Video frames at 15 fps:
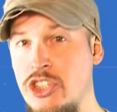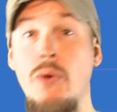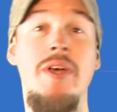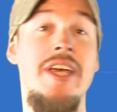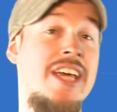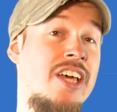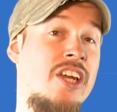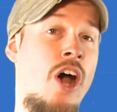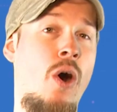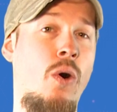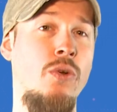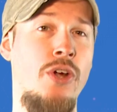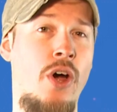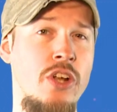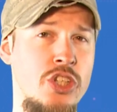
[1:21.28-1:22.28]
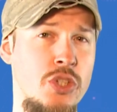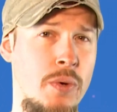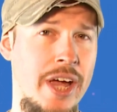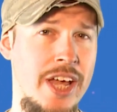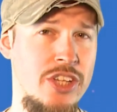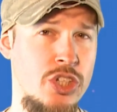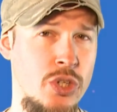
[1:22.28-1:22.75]
so he can hold onto
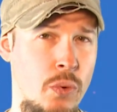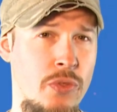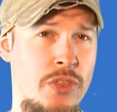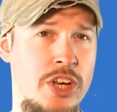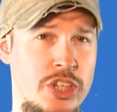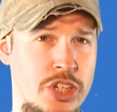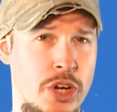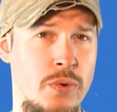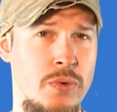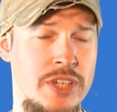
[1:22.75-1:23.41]
it until the new